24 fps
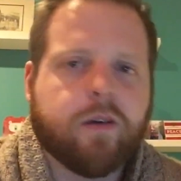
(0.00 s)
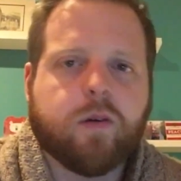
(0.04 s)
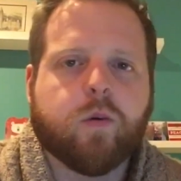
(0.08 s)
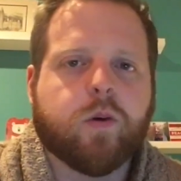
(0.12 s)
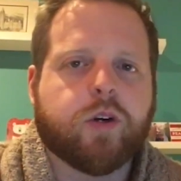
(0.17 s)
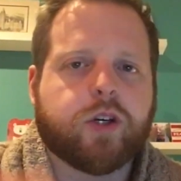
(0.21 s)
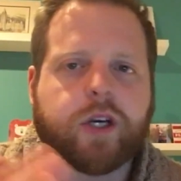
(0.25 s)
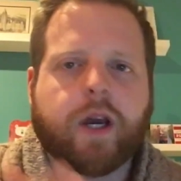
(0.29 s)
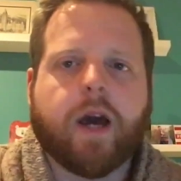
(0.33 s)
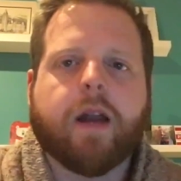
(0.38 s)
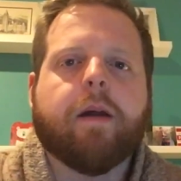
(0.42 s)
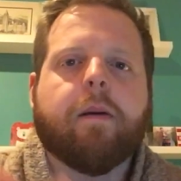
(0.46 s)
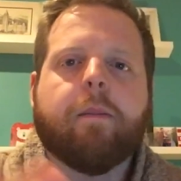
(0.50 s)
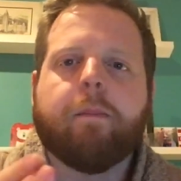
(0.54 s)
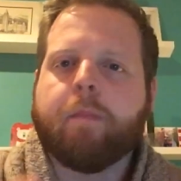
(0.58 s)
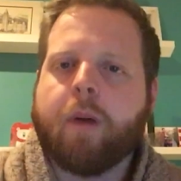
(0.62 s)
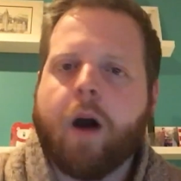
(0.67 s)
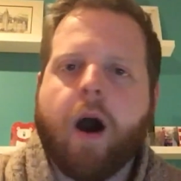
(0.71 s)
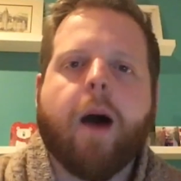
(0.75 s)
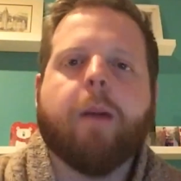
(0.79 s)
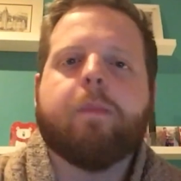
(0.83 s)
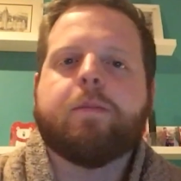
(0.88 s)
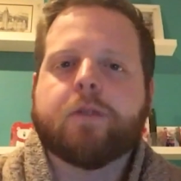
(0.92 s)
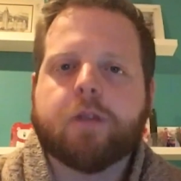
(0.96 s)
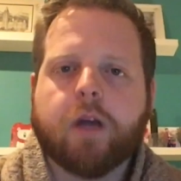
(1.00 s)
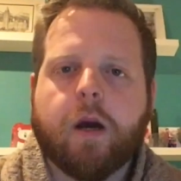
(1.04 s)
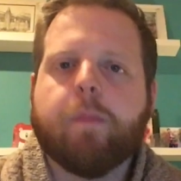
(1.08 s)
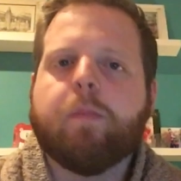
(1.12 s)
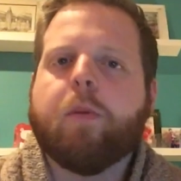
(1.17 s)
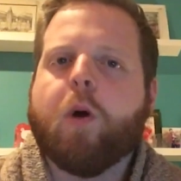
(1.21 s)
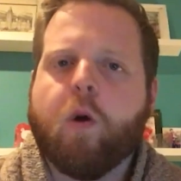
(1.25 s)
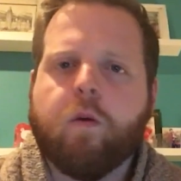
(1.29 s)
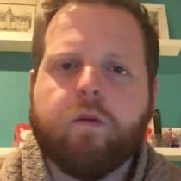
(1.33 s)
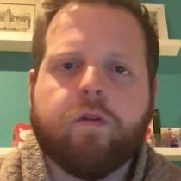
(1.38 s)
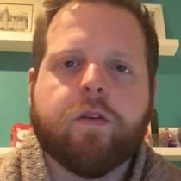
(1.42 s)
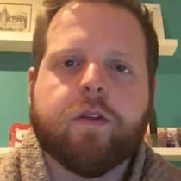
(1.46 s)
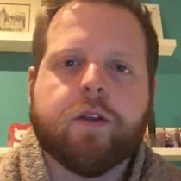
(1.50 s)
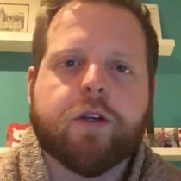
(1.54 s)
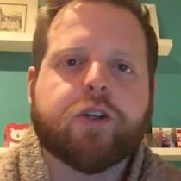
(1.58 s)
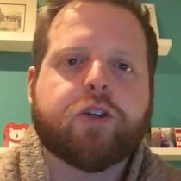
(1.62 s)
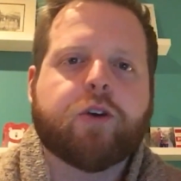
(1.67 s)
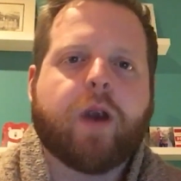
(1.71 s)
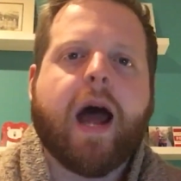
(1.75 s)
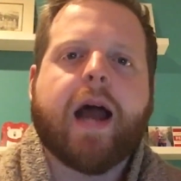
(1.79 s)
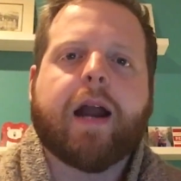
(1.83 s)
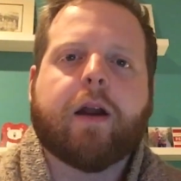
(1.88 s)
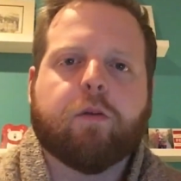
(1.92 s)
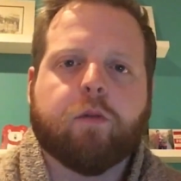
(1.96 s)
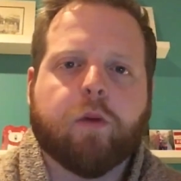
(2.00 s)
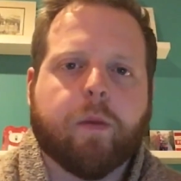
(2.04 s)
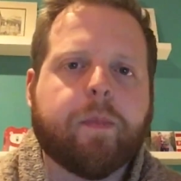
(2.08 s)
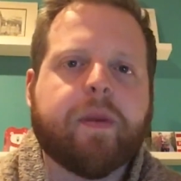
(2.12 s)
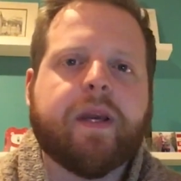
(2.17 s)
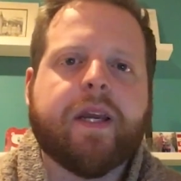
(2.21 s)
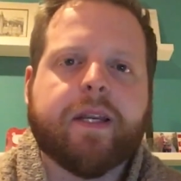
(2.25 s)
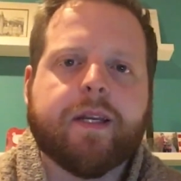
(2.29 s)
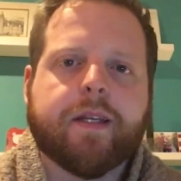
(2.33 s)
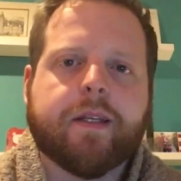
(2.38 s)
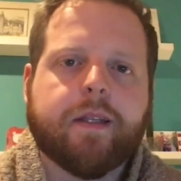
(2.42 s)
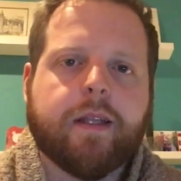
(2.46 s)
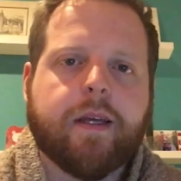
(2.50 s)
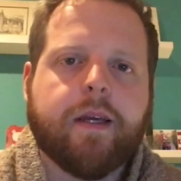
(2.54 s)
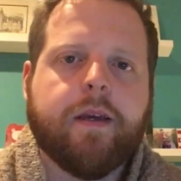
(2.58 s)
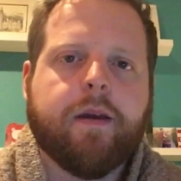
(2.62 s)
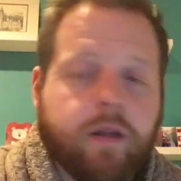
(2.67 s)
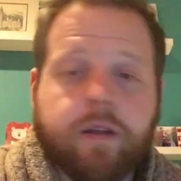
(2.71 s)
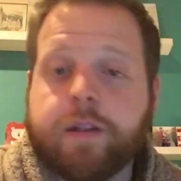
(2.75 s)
which kind of pops up over the track repeatedly.